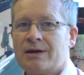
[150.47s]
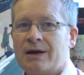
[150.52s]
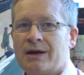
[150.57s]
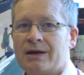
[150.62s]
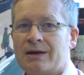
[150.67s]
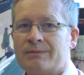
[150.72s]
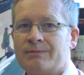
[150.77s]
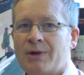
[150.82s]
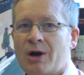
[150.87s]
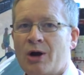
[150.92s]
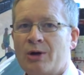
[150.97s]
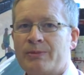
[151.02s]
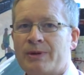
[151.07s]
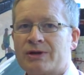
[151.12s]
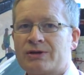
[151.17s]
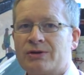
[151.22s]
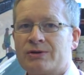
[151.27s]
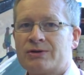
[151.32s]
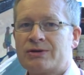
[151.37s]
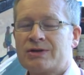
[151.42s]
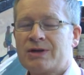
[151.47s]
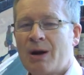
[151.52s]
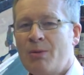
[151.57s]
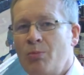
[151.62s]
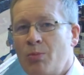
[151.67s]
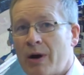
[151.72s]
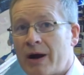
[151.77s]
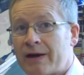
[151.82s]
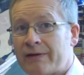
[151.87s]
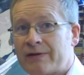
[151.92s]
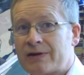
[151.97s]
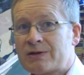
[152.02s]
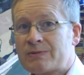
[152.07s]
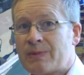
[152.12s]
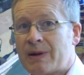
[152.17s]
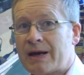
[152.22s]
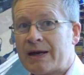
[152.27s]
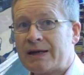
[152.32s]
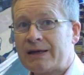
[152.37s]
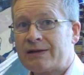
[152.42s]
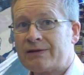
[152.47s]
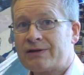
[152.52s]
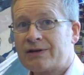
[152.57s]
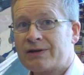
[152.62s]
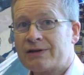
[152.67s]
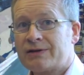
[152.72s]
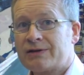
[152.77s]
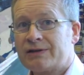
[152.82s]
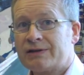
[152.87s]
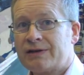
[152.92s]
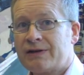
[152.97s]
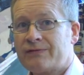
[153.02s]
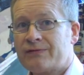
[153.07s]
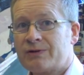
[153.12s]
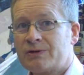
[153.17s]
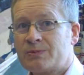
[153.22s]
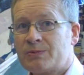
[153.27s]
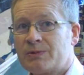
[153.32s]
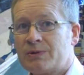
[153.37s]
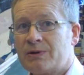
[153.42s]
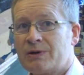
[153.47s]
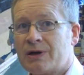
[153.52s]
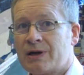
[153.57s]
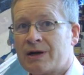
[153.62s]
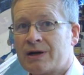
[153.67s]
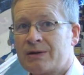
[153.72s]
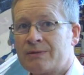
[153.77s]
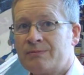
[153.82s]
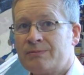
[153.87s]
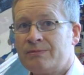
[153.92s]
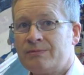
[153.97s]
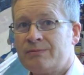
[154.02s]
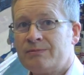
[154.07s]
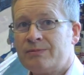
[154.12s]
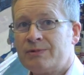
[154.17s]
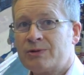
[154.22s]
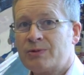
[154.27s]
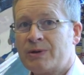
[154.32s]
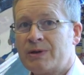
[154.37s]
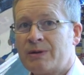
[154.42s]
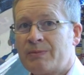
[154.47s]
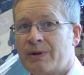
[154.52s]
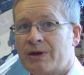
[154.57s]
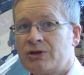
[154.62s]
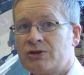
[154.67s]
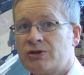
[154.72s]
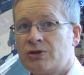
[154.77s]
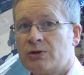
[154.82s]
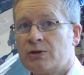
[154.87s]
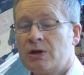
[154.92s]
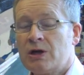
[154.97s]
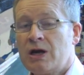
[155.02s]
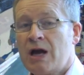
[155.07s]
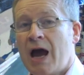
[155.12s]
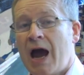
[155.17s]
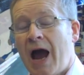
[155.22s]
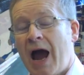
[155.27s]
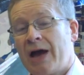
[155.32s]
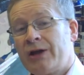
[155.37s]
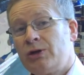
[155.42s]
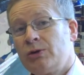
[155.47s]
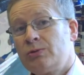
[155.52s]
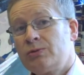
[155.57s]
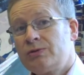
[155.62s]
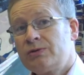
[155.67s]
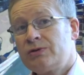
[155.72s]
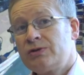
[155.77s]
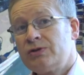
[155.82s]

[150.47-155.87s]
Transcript: Um, I hope that's gone some way of explaining the, the difference be, uh, between the paints to you. And you